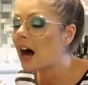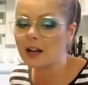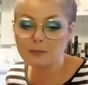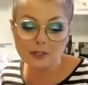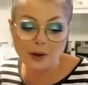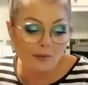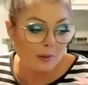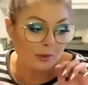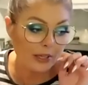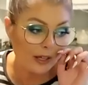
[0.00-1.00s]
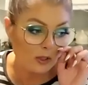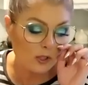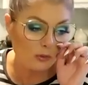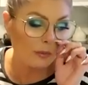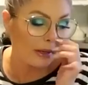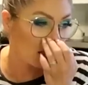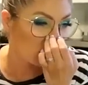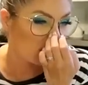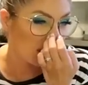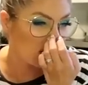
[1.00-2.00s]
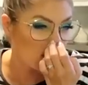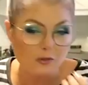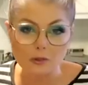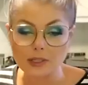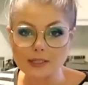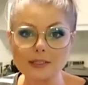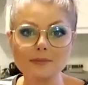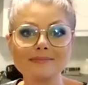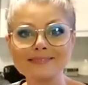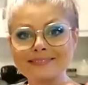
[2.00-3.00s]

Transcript: I'm craving potatoes, so we're making potatoes for dinner.